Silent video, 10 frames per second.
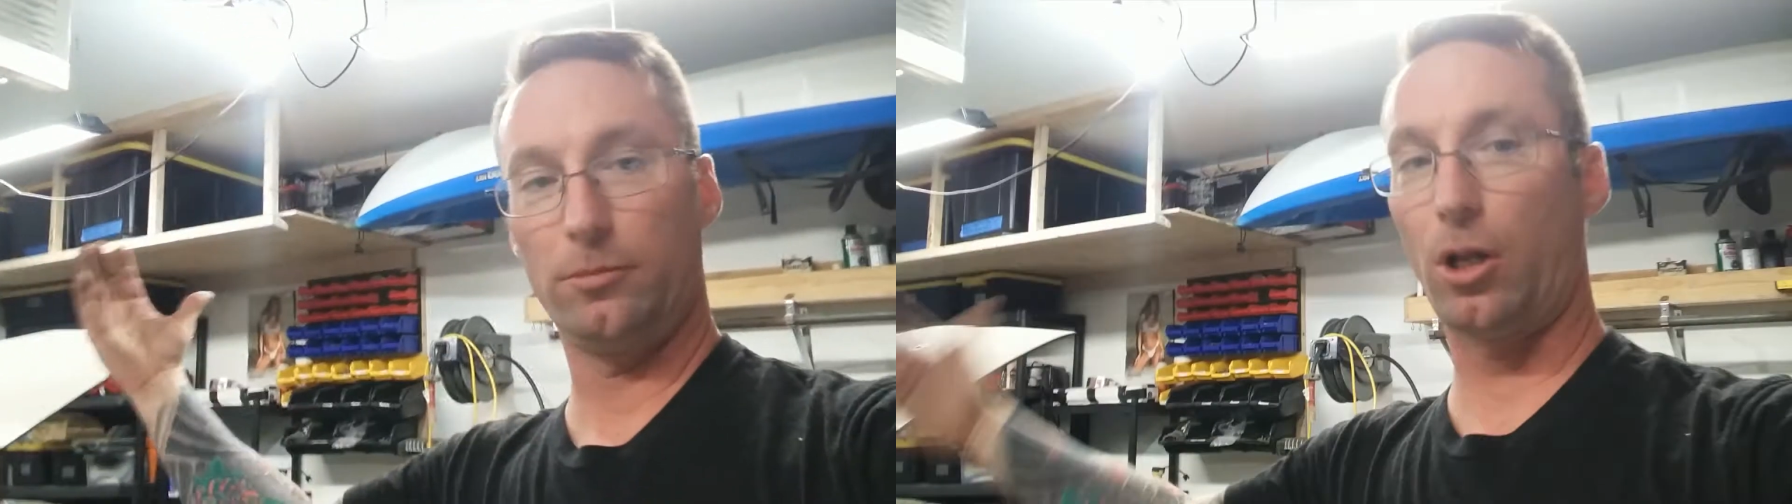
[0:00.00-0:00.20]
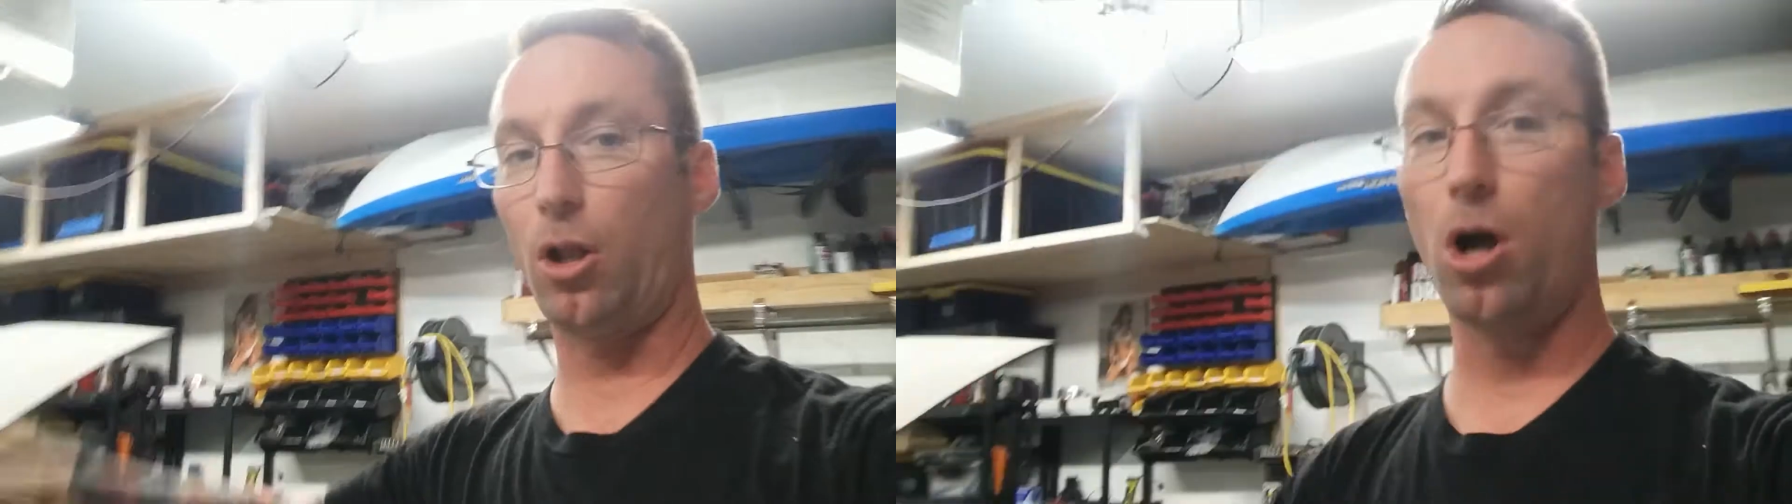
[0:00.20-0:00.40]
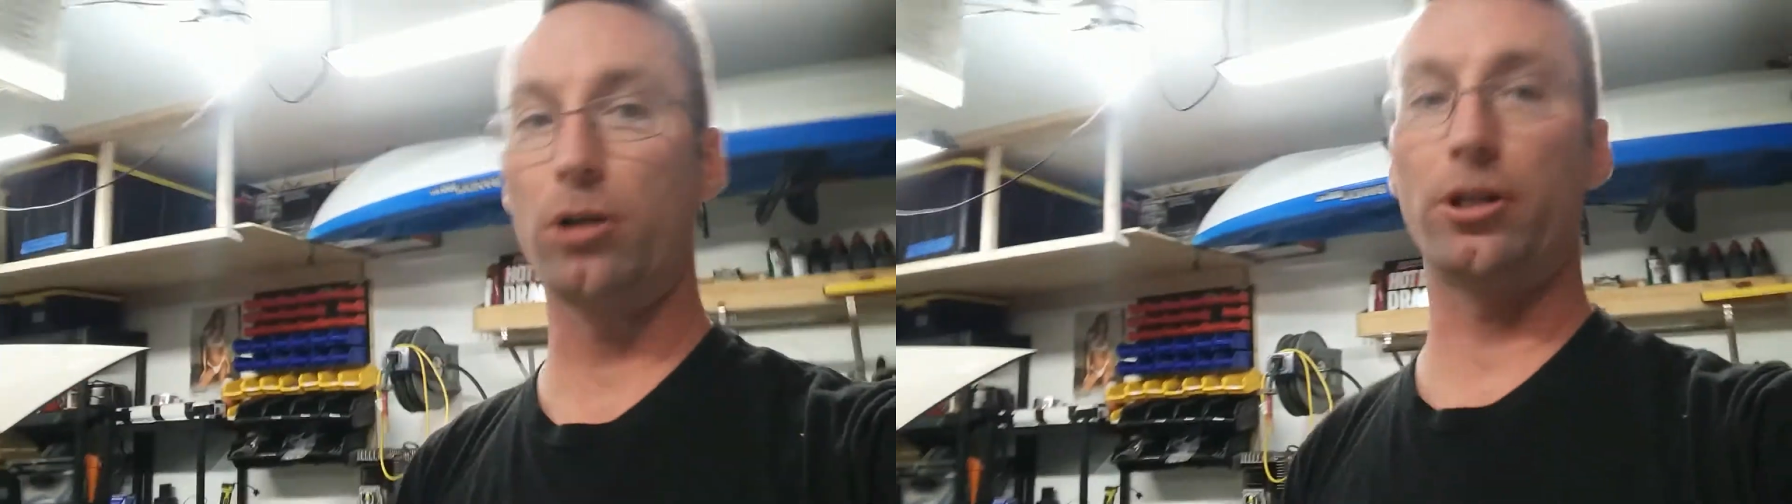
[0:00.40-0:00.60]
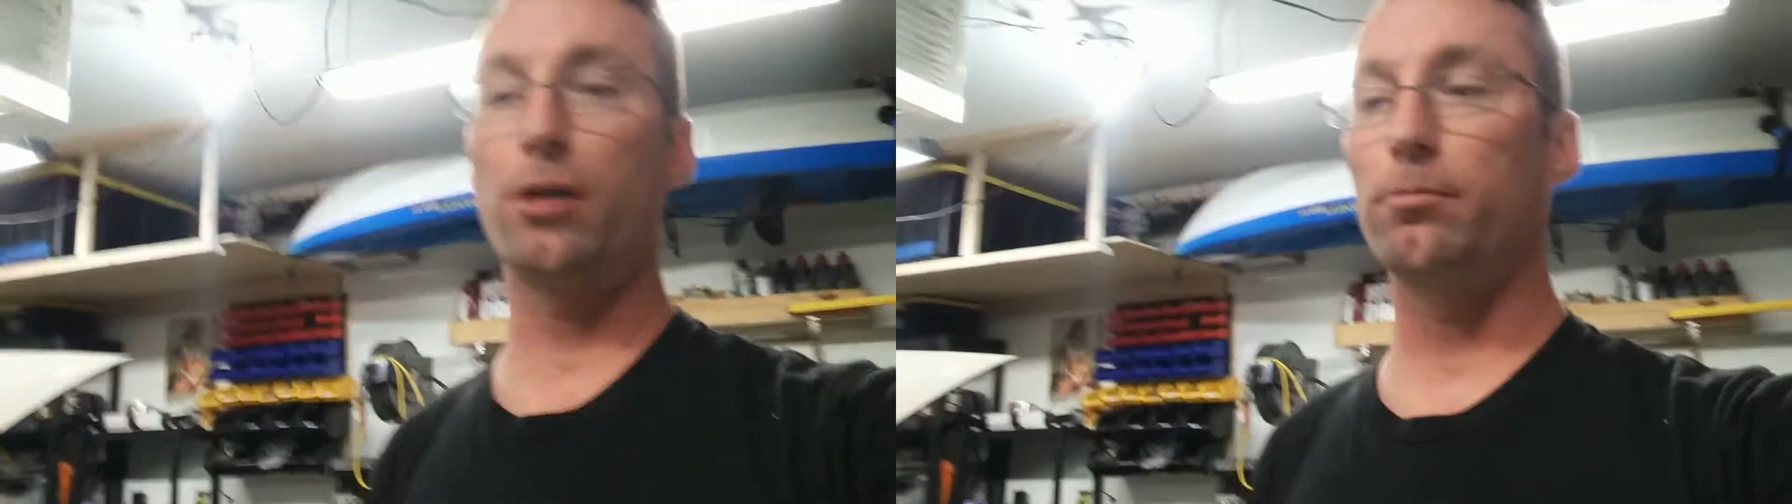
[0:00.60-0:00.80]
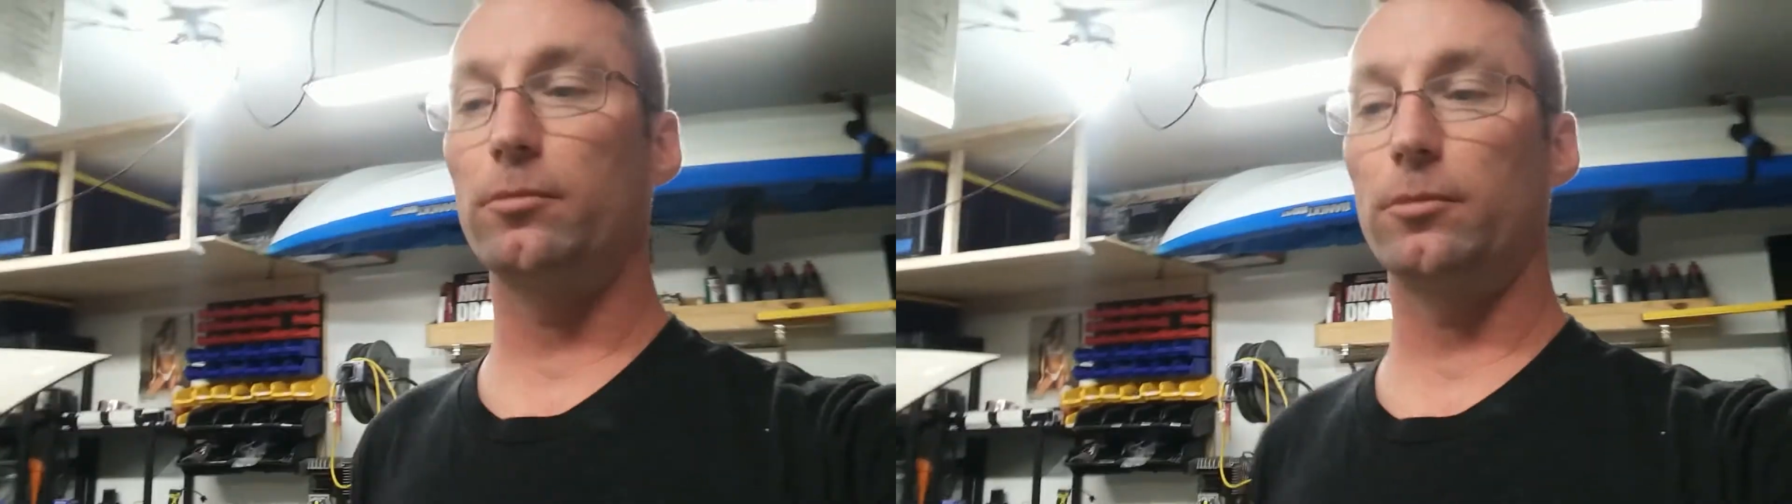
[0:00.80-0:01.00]
clogged
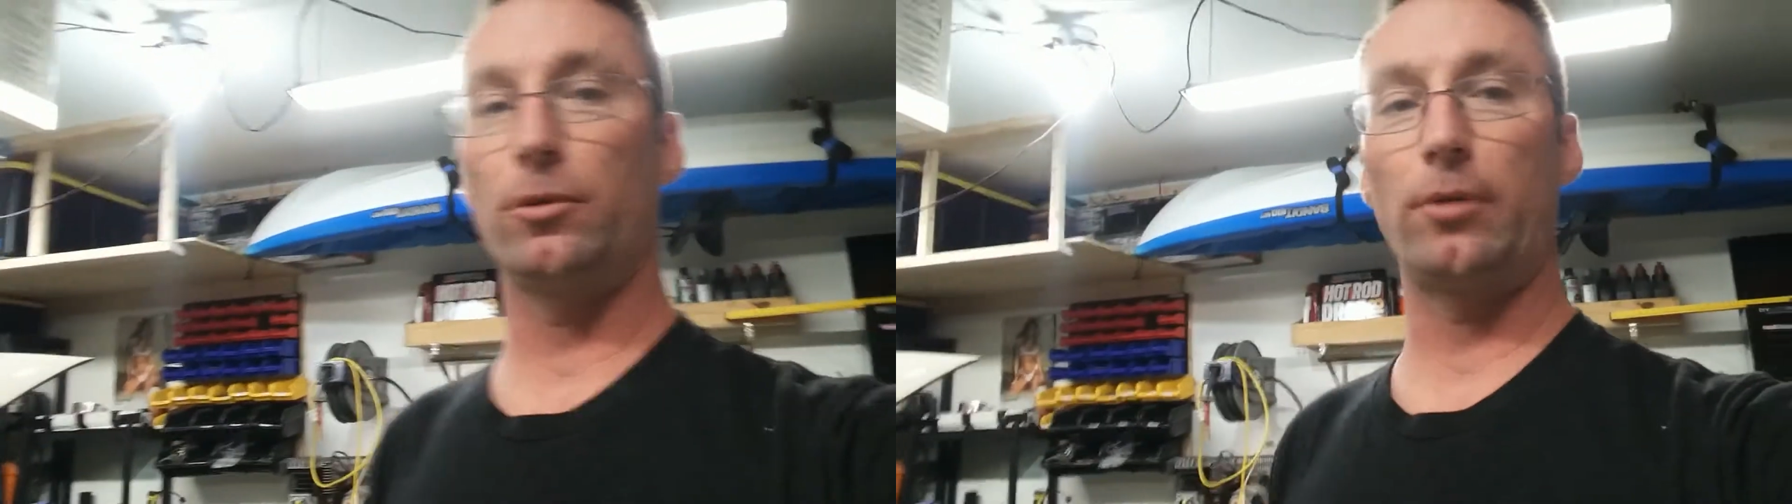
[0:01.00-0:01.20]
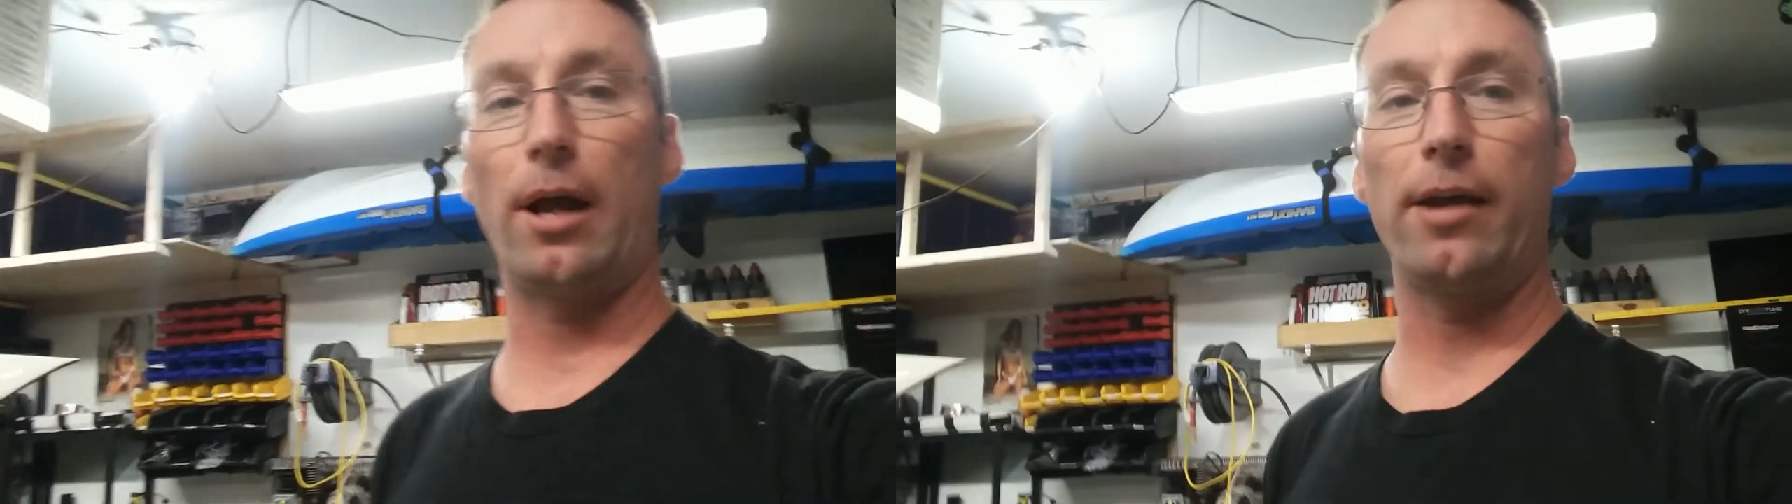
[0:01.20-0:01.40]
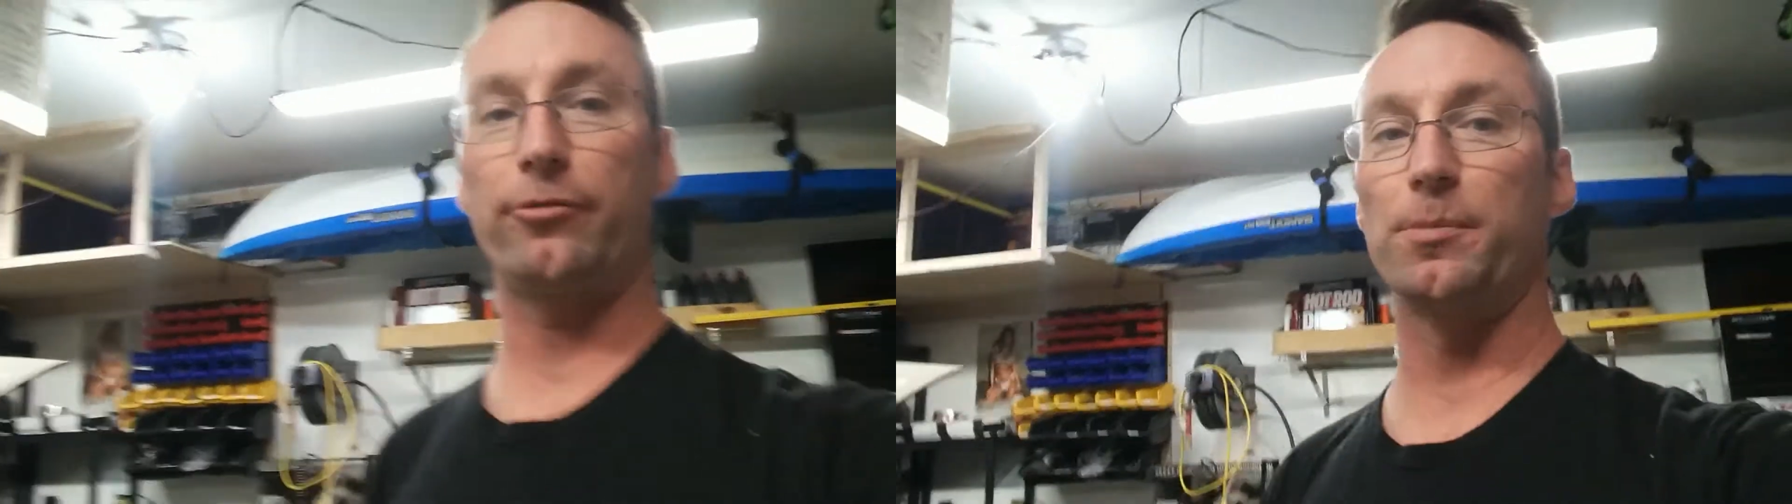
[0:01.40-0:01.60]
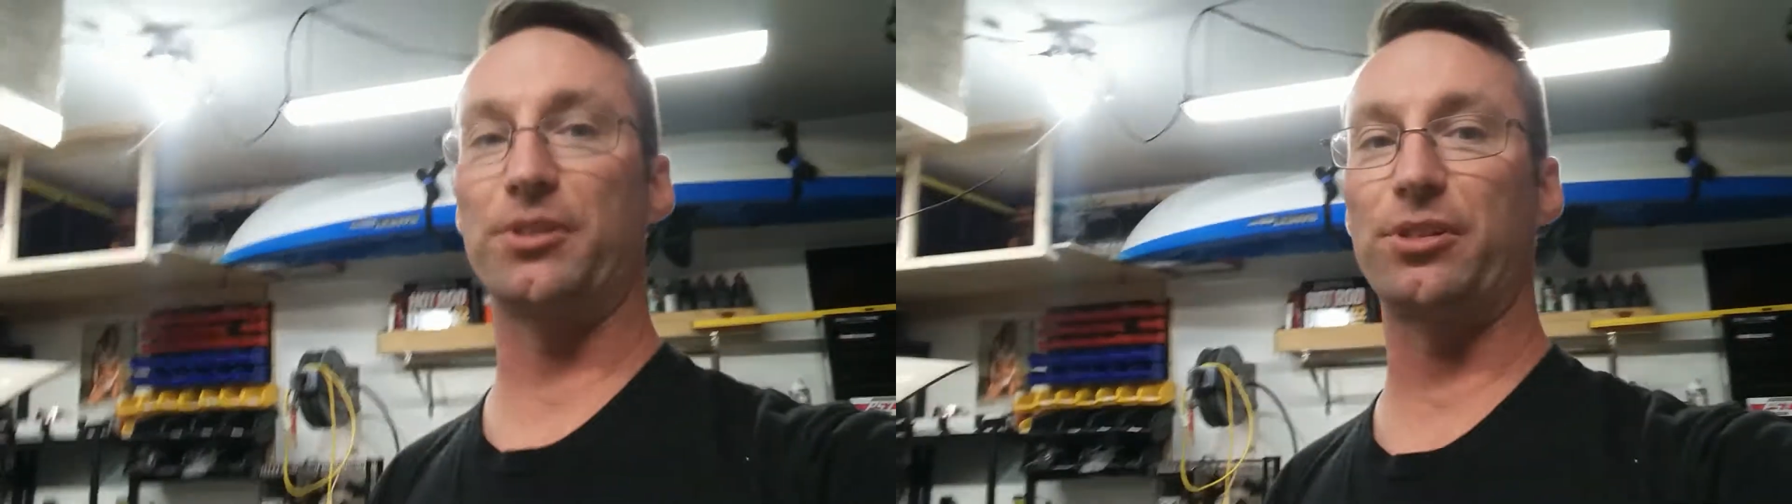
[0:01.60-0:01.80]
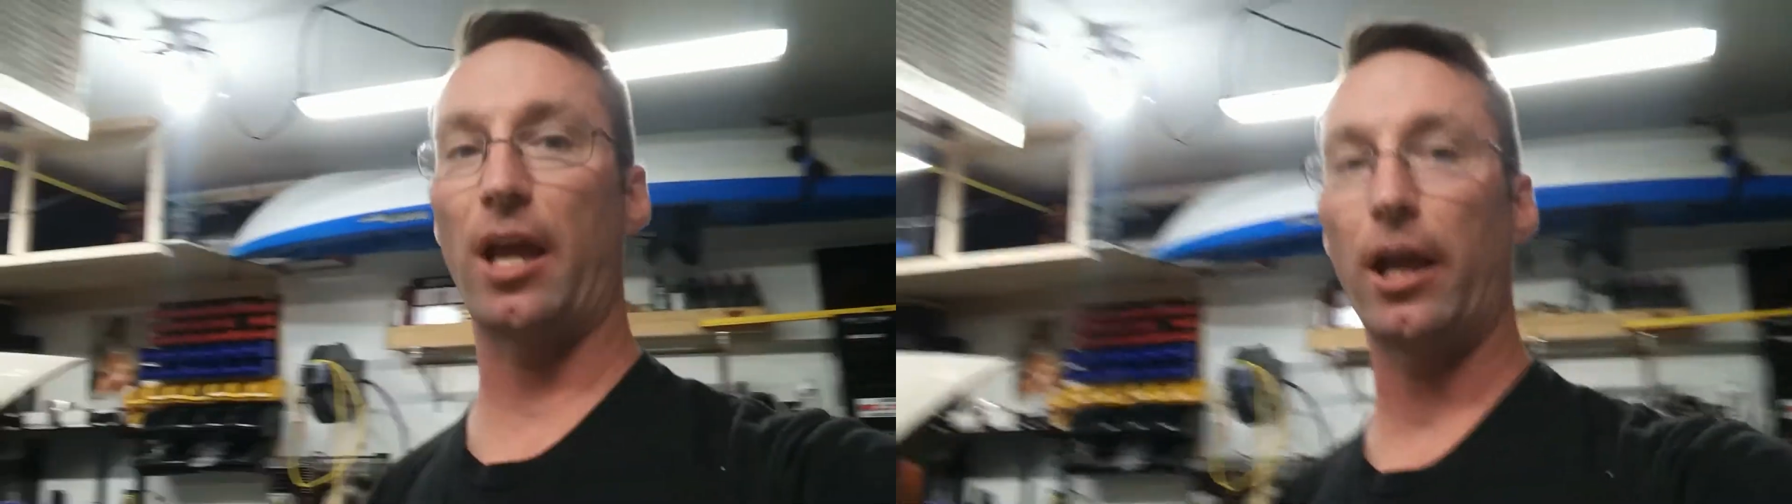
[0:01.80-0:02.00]
up, right, from the
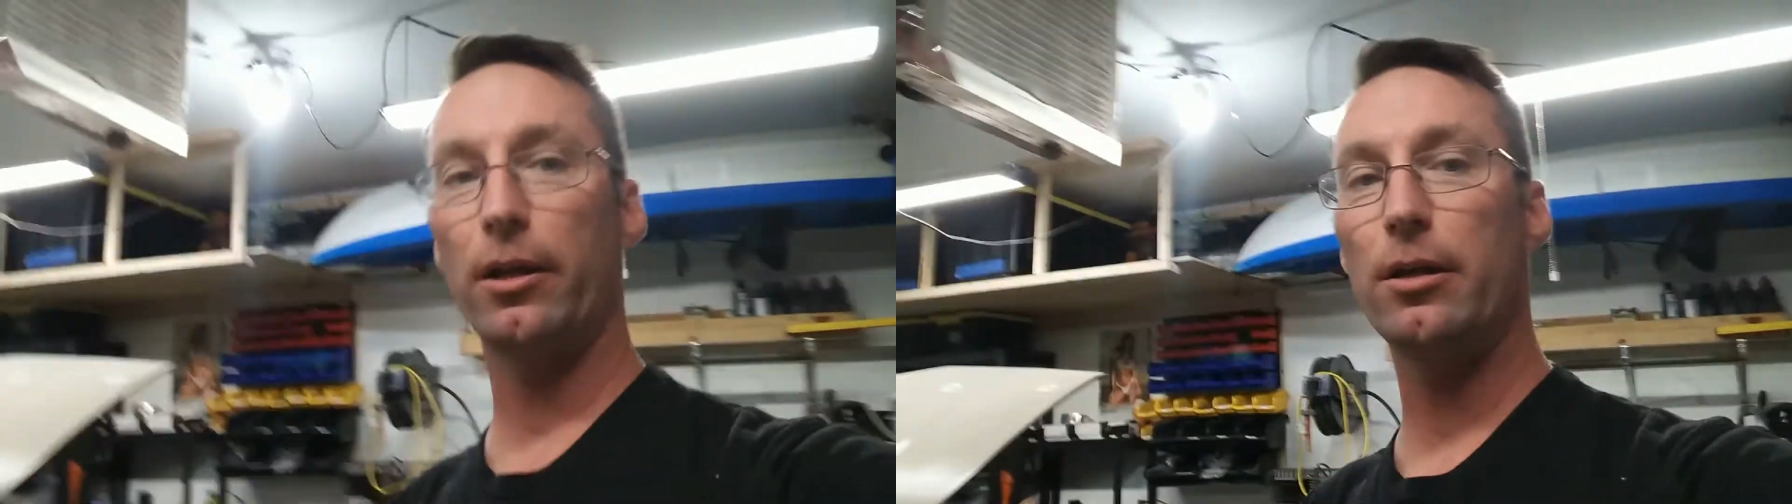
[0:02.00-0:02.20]
sand,